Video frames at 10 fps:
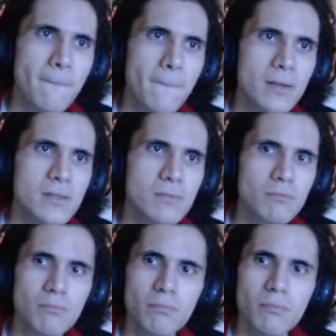Just
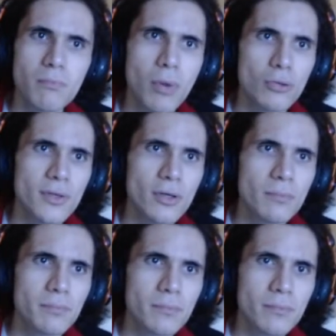bold it up,
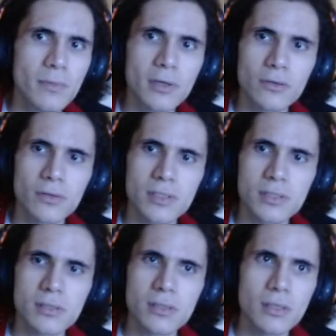
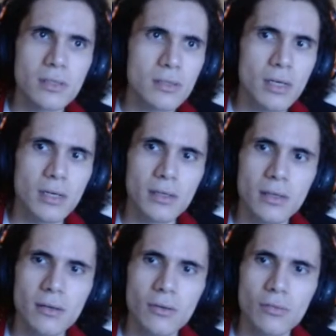increase it a
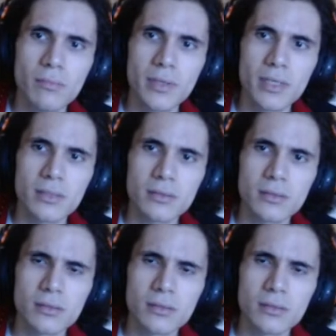little bit,